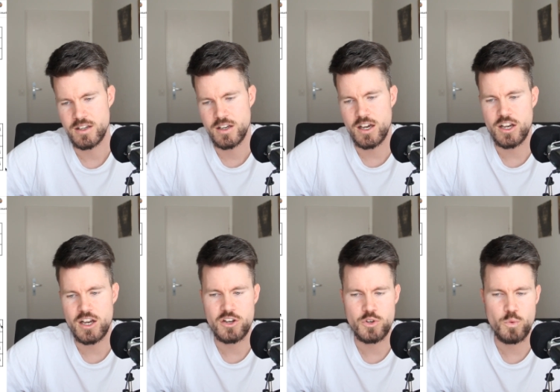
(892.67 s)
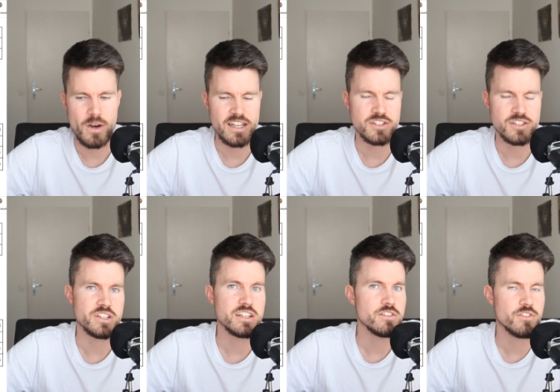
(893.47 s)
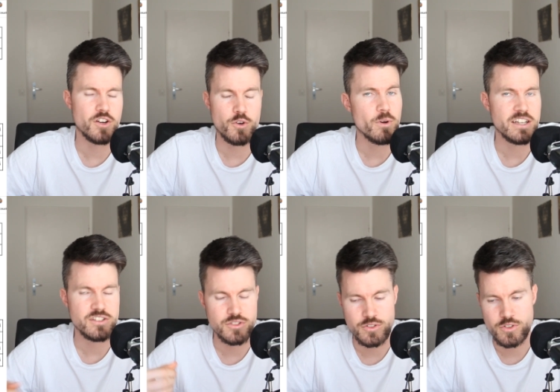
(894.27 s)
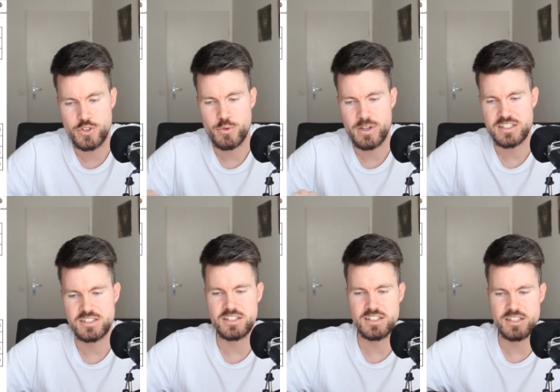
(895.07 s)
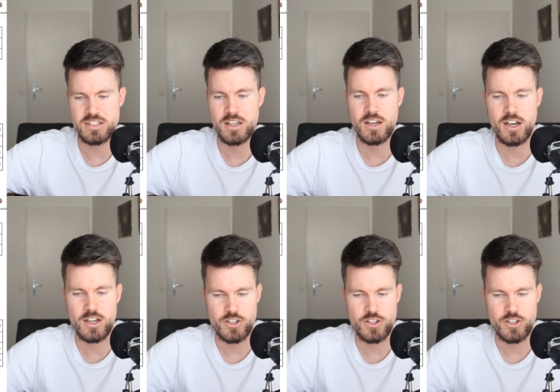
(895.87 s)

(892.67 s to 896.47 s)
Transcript: a, a Gwei to ETH, a Gwei to USD uh,